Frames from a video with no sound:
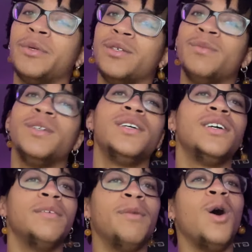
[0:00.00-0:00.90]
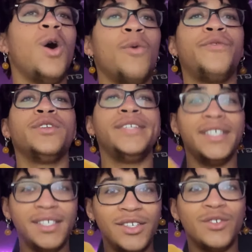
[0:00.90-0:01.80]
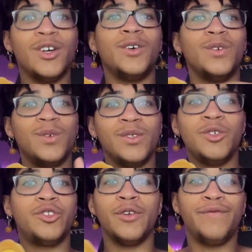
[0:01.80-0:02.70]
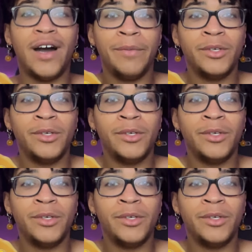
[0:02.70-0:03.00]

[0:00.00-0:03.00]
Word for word: of them, but hopefully, you know, you still find them